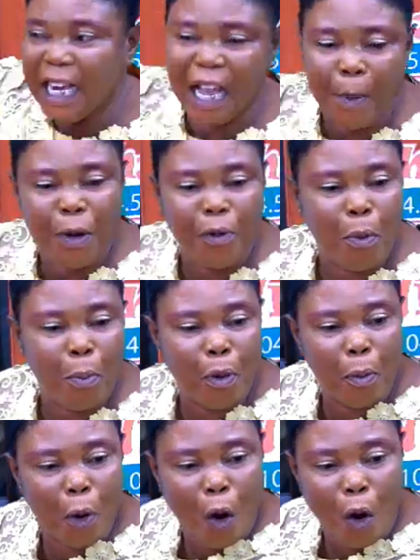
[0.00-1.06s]
your bedroom
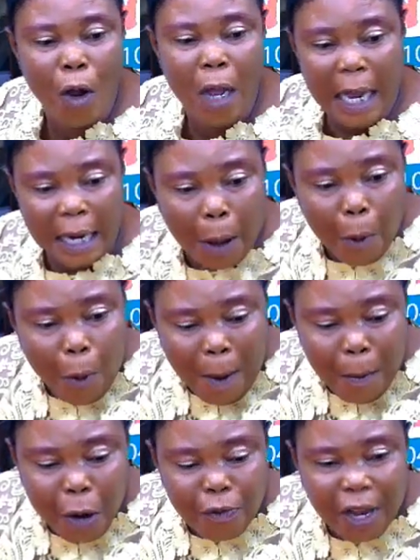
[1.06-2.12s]
broom? Now, what
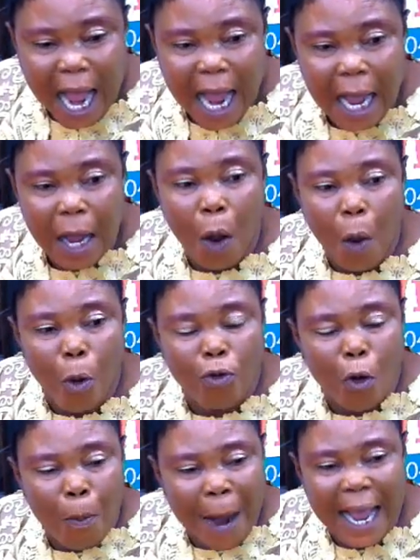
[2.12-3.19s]
would you ask? Who's
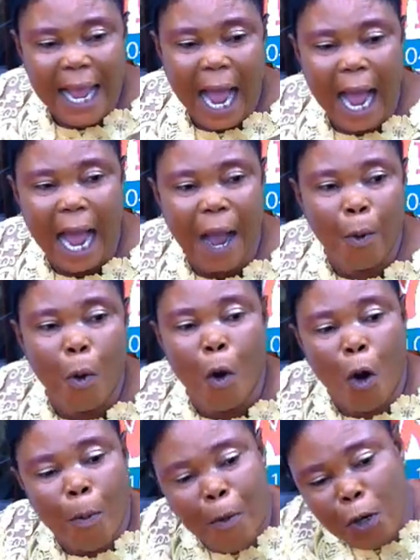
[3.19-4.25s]
your buyer?
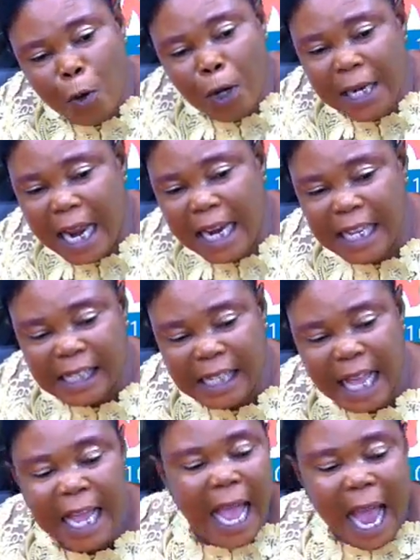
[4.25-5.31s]
Oh, would you do this?
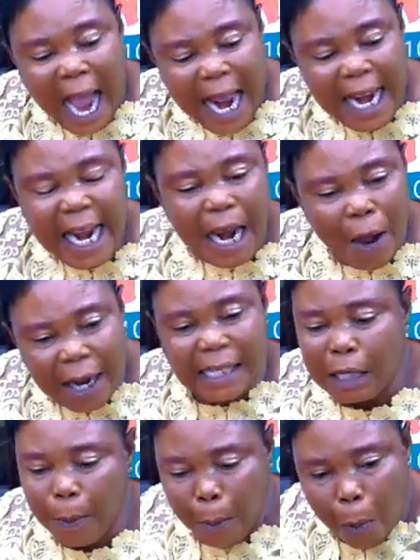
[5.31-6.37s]
I don't know,
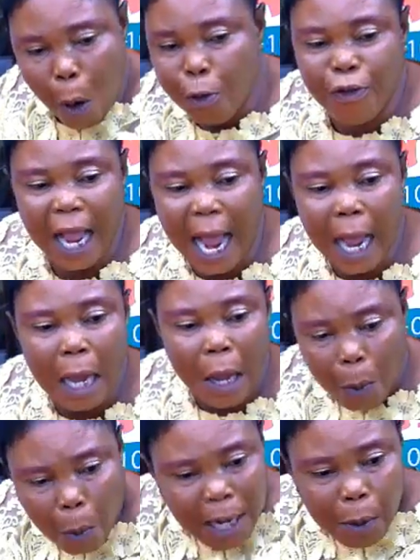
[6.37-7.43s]
Cassa me Bogia.
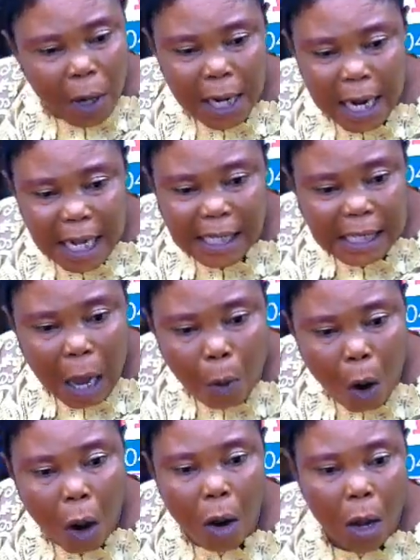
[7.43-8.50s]
What did you name
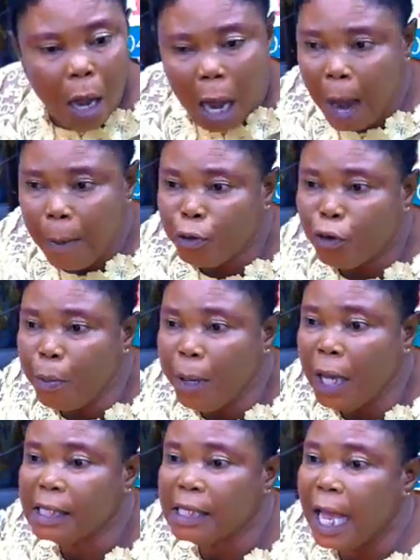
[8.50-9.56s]
Sako? I was so
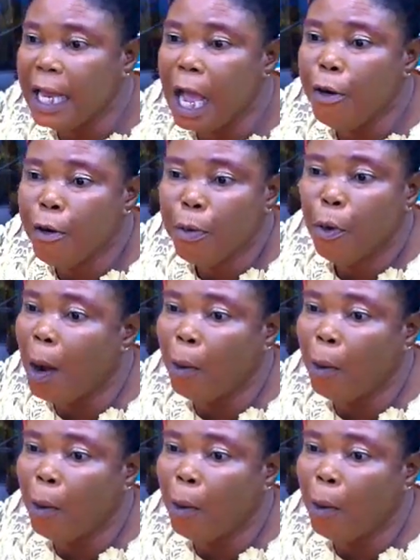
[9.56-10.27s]
mean saying, you know, Uncle